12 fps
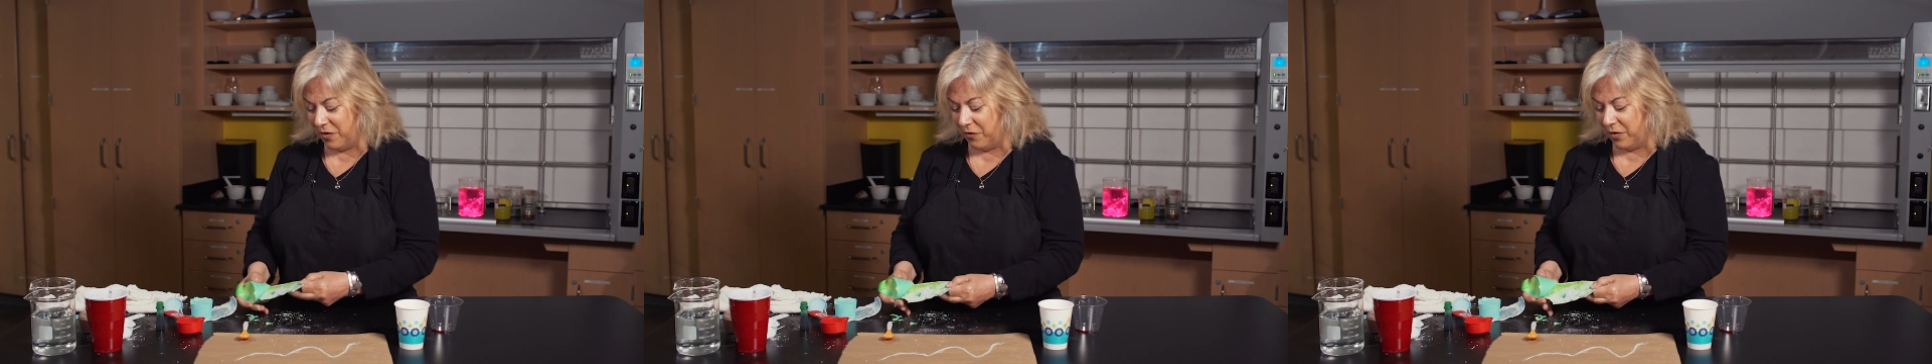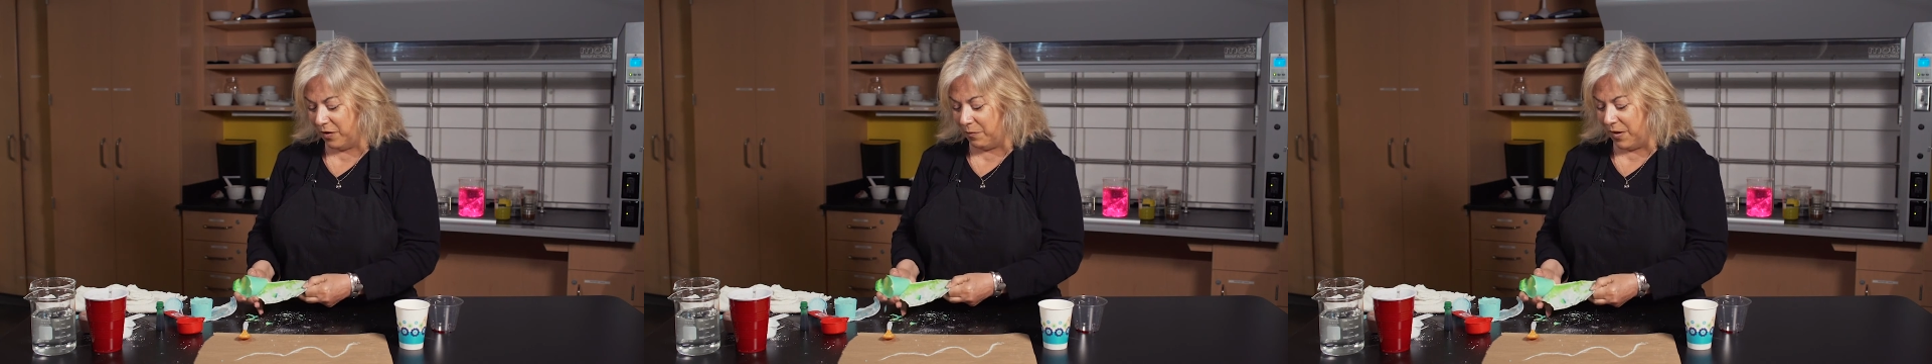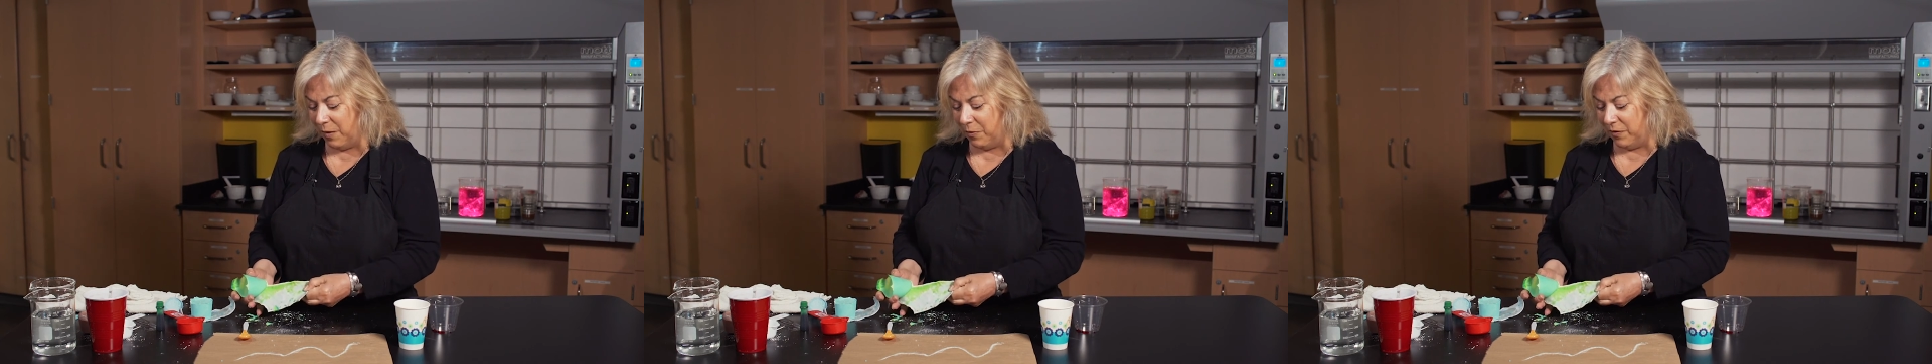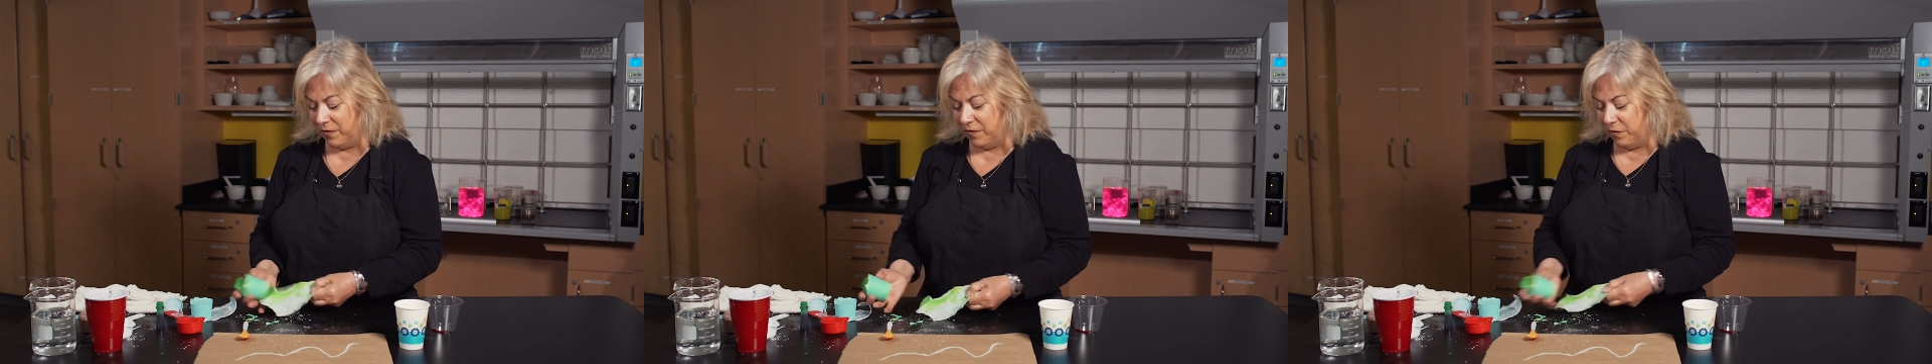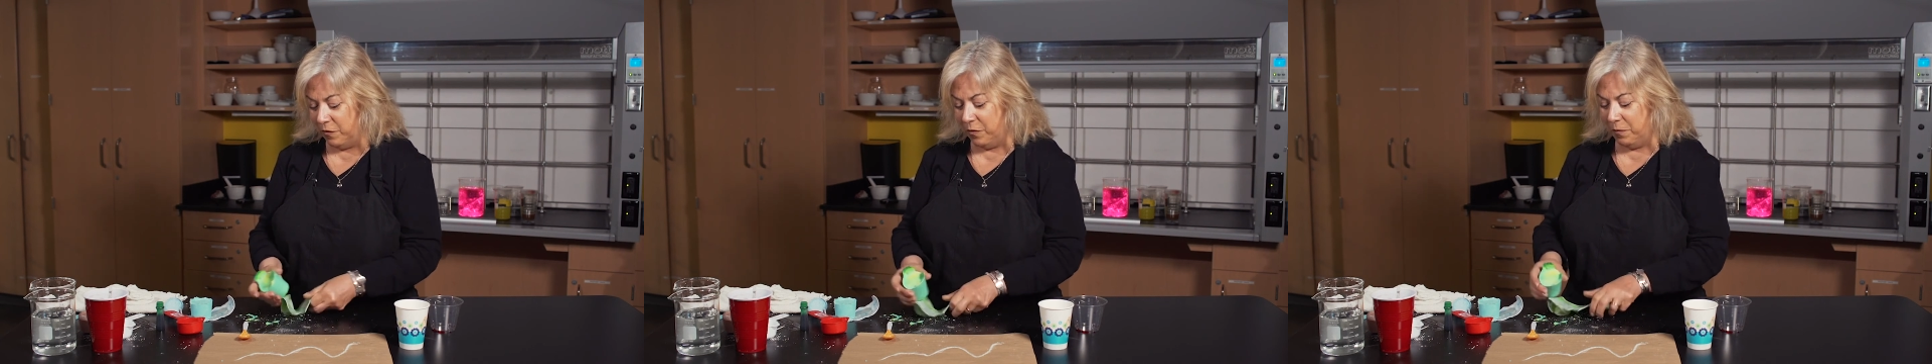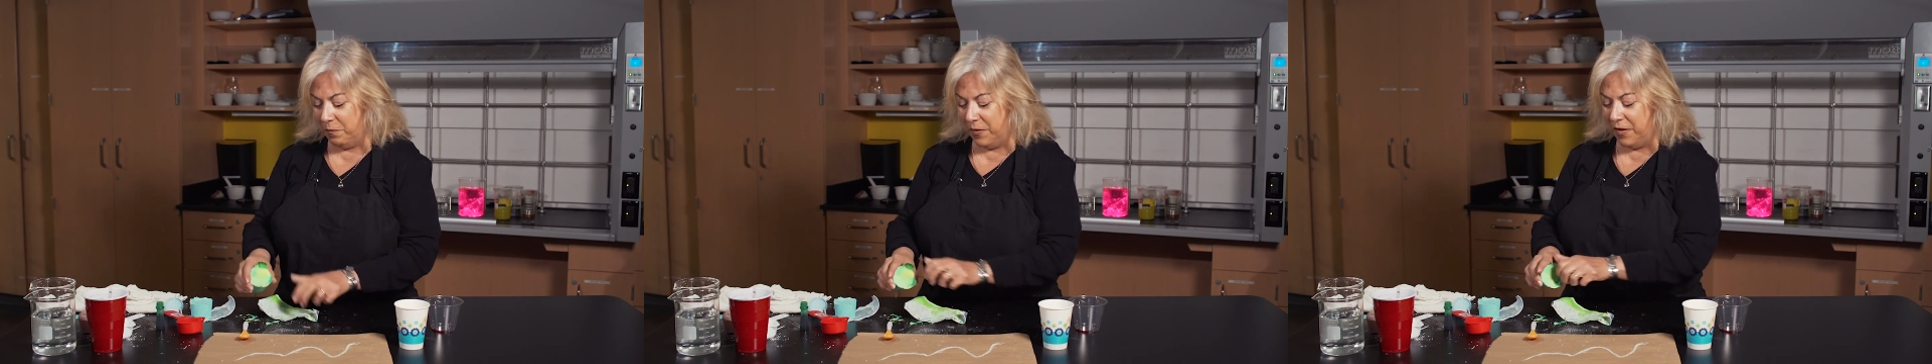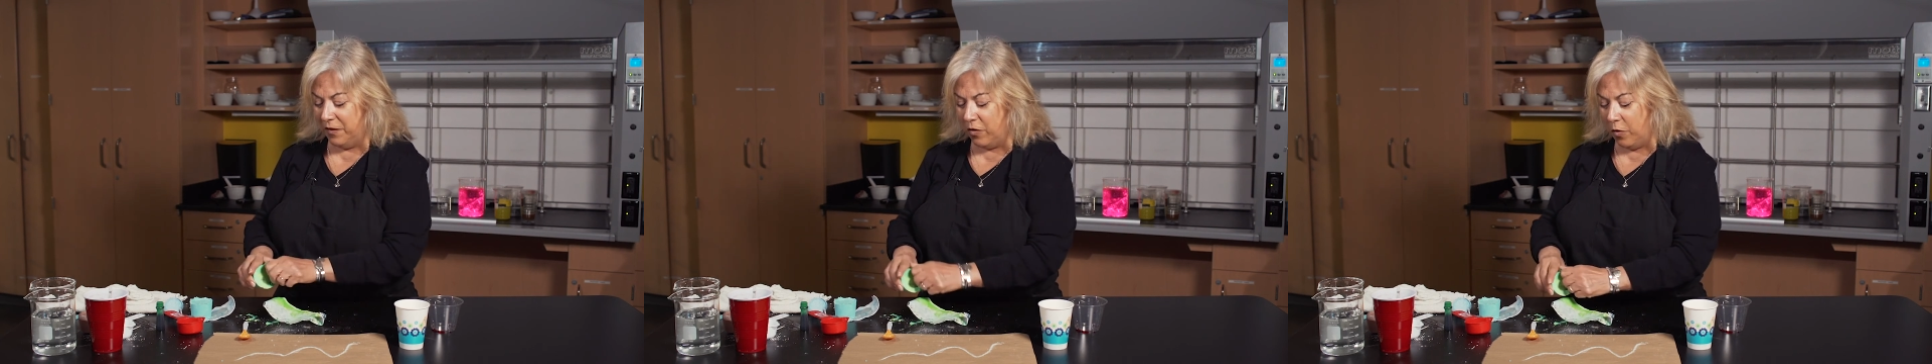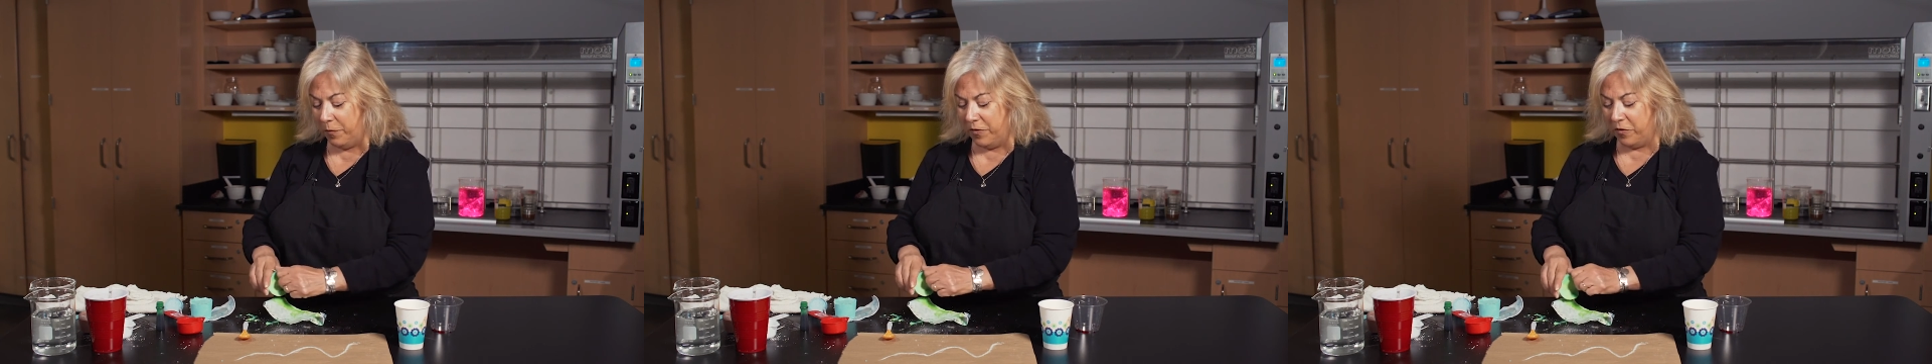you're going to be able to peel
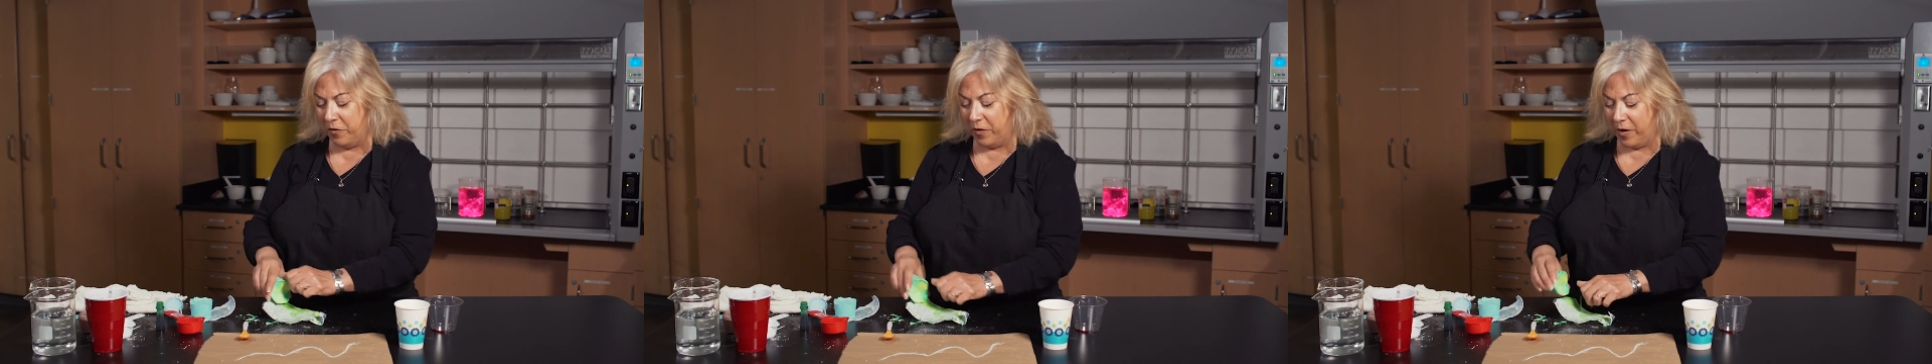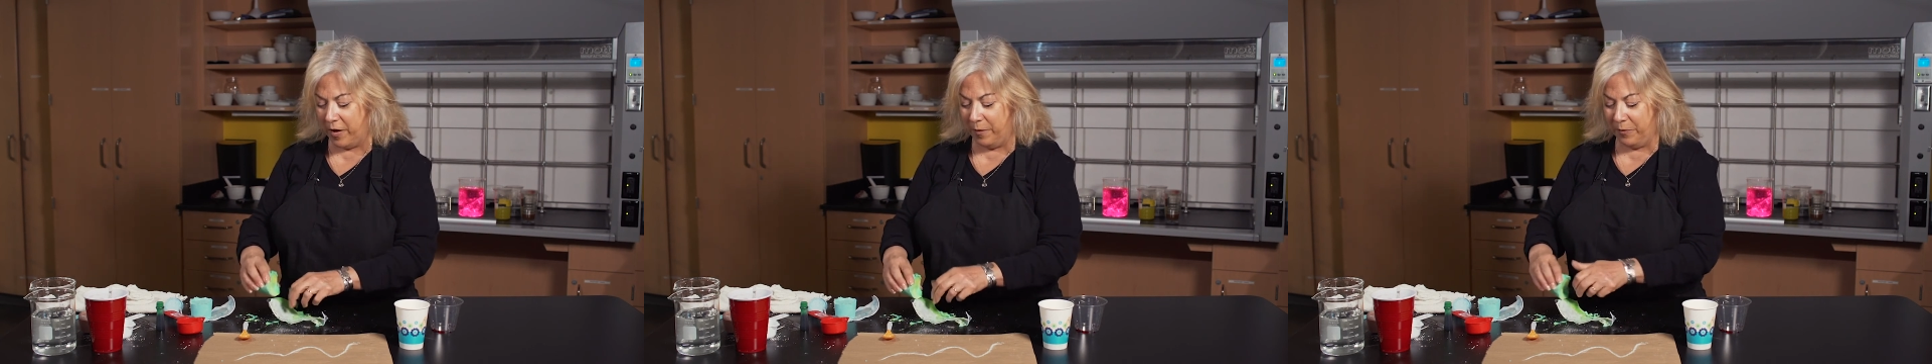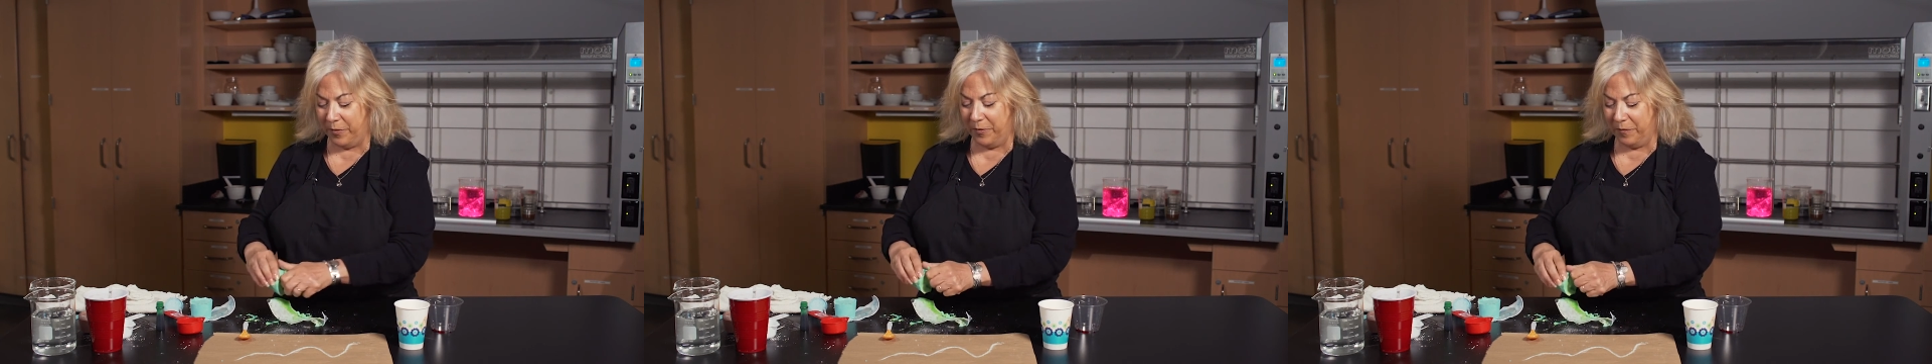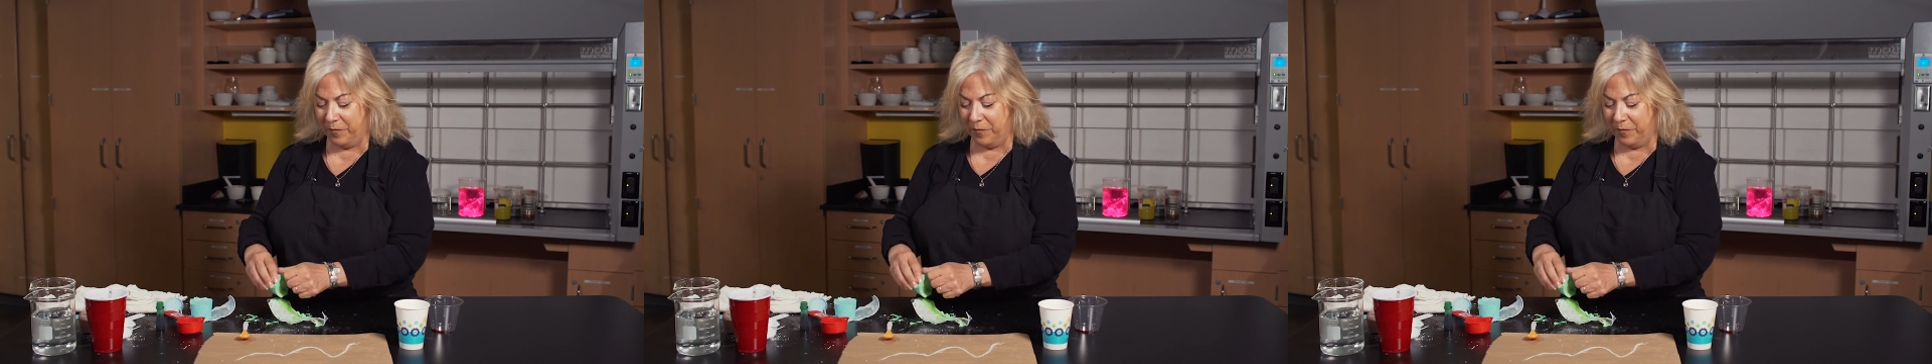open your cup